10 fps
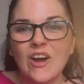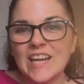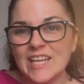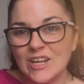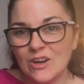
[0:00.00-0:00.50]

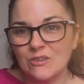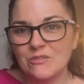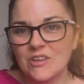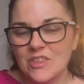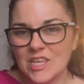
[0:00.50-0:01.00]

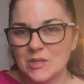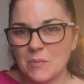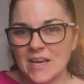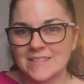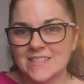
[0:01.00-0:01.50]
love this
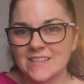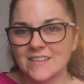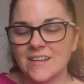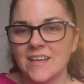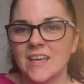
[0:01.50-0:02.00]

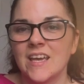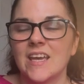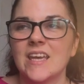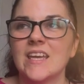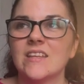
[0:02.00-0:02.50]
pattern.
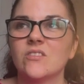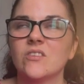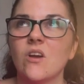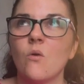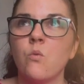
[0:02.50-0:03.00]
It's
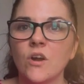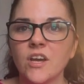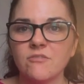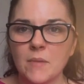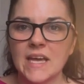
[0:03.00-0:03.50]
one
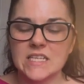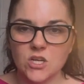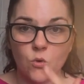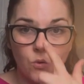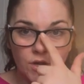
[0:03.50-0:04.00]
I've
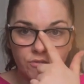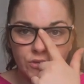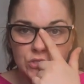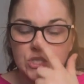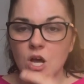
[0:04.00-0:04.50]
made quite a
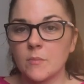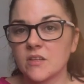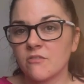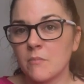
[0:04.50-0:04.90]
few times. I've